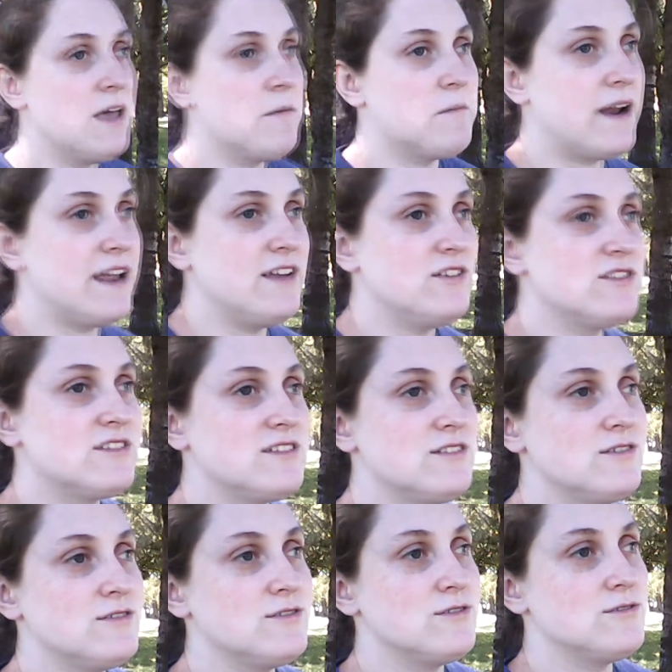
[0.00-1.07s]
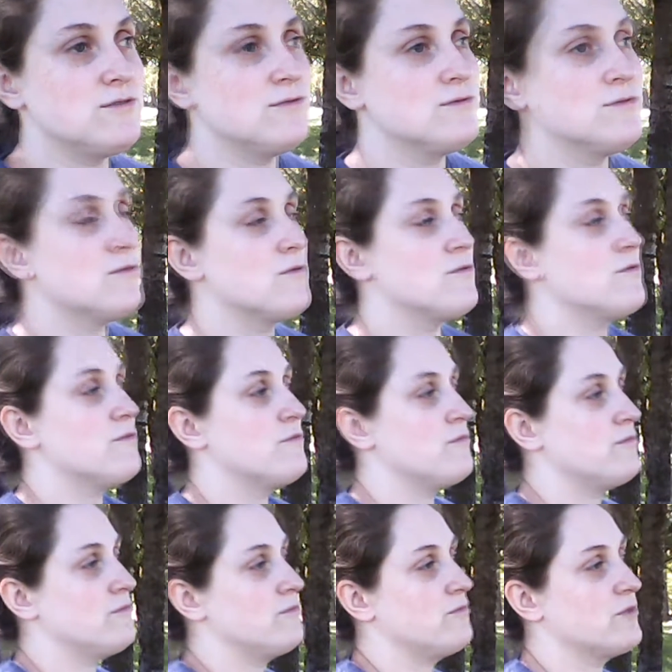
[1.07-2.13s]
But I used to
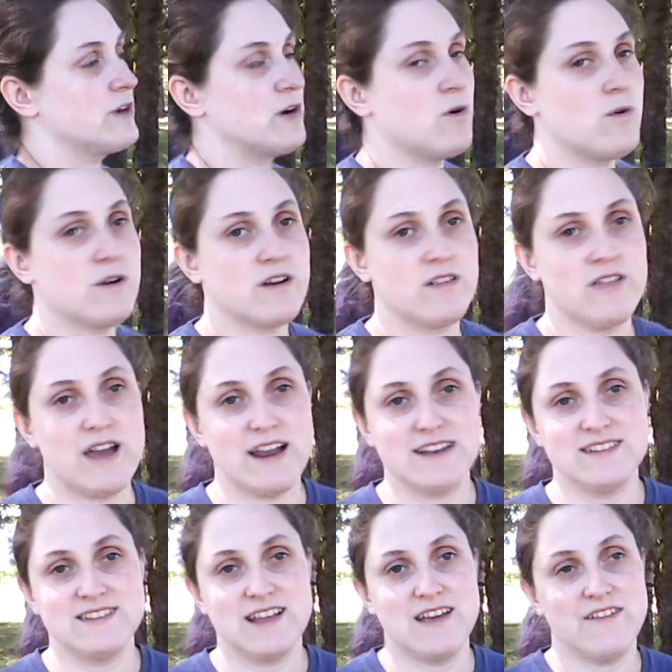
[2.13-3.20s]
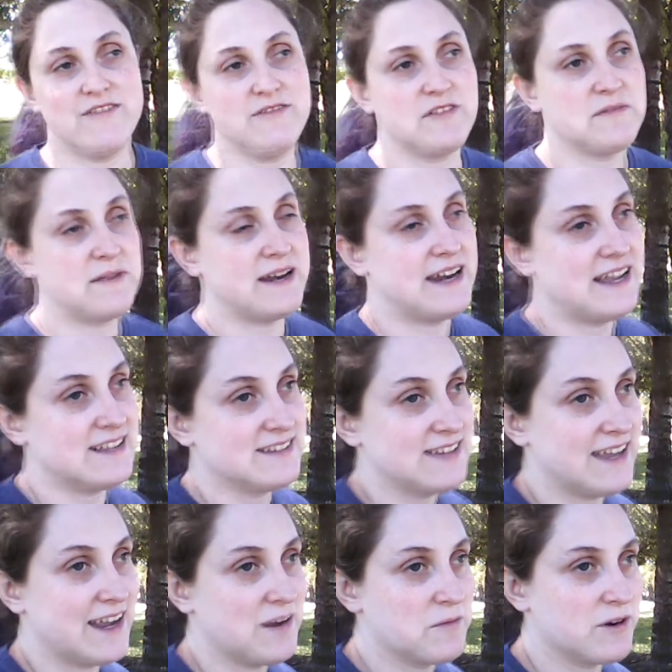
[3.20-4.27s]
record a lot of stuff with my dad's
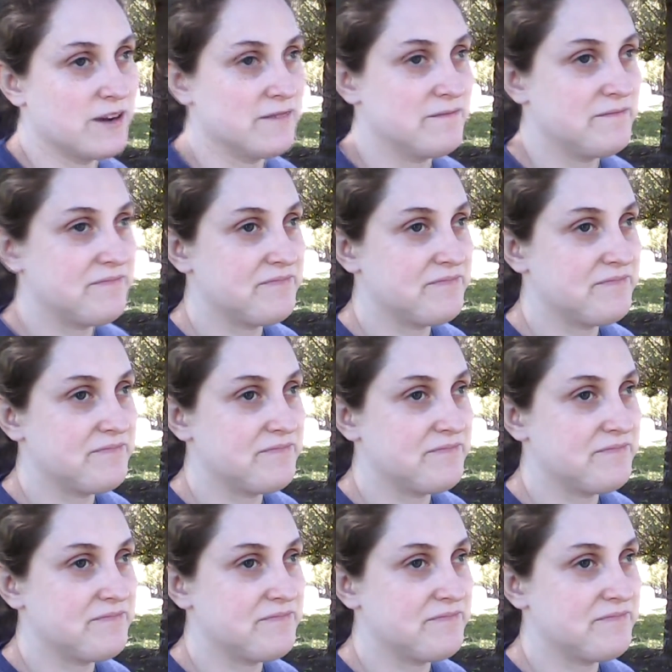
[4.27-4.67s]
camera.